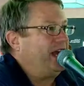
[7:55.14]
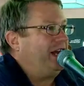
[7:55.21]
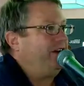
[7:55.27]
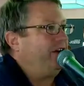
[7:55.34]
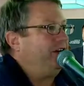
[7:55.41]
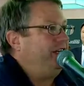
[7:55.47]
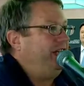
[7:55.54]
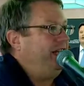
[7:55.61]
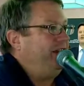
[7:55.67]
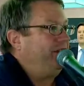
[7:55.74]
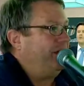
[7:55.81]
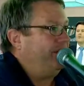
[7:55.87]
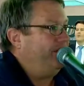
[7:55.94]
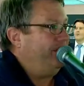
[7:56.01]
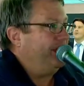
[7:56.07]
we've been cutting our
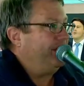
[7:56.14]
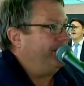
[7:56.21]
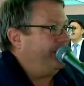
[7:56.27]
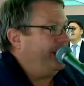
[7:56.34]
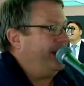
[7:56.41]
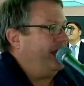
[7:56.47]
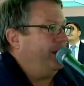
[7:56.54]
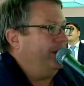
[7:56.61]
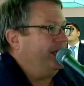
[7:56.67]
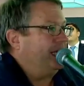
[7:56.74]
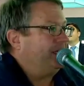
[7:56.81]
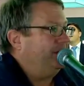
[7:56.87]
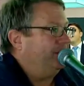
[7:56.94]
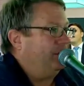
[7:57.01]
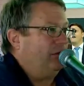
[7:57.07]
teeth on figuring it out. We
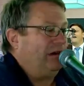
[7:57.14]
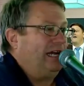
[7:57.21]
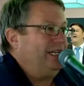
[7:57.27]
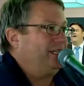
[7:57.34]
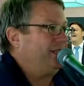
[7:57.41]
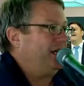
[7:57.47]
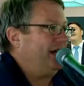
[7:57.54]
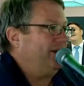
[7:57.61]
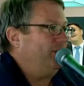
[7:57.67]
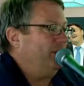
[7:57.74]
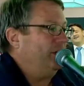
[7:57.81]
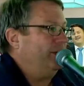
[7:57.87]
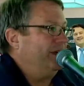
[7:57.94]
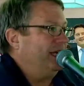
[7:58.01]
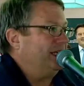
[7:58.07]
got some great
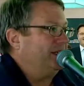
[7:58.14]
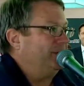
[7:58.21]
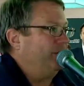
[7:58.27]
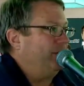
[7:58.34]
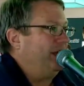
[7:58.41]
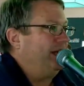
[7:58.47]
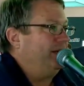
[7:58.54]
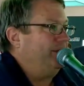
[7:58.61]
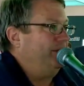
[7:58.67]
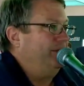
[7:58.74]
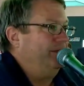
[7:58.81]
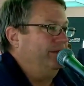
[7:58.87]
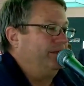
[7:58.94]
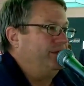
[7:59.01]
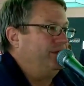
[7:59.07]
software. We got some great
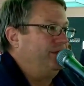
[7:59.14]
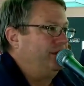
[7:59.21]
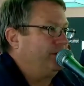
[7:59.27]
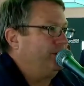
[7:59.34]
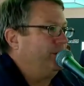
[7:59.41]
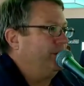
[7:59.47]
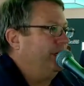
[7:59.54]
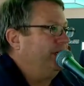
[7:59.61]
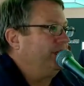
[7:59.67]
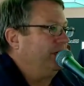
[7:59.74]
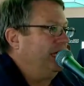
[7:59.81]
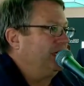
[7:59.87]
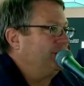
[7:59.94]
super